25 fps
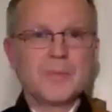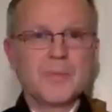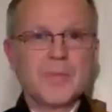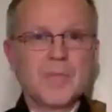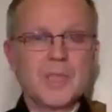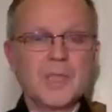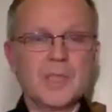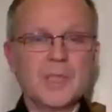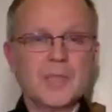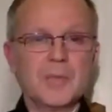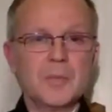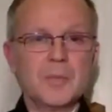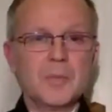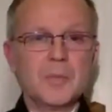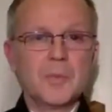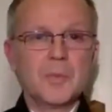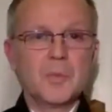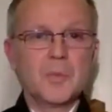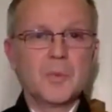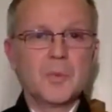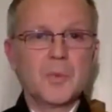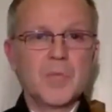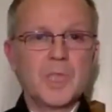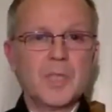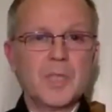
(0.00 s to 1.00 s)
he
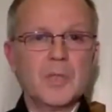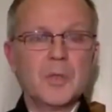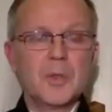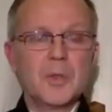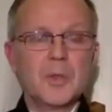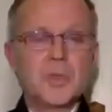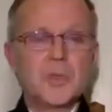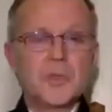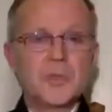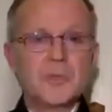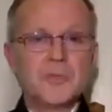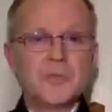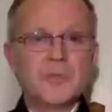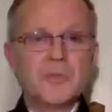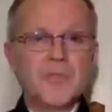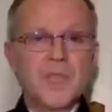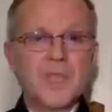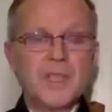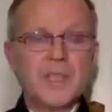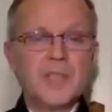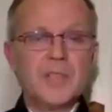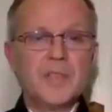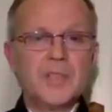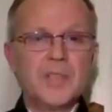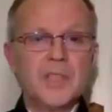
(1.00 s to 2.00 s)
he looked
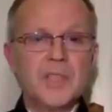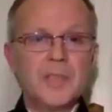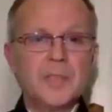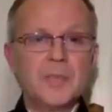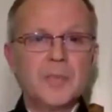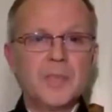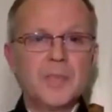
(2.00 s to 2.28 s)
very deep